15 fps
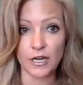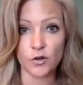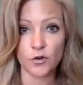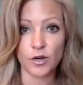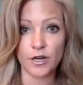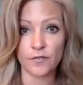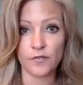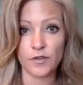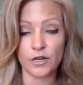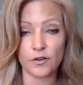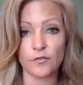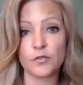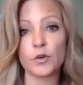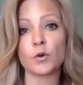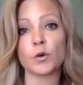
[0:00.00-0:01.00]
create a video
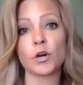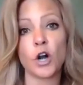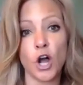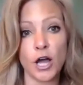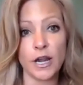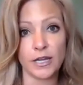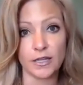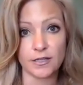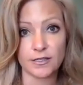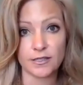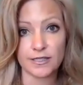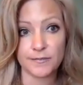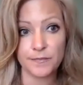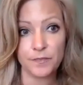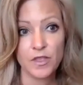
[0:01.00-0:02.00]
viewer audience,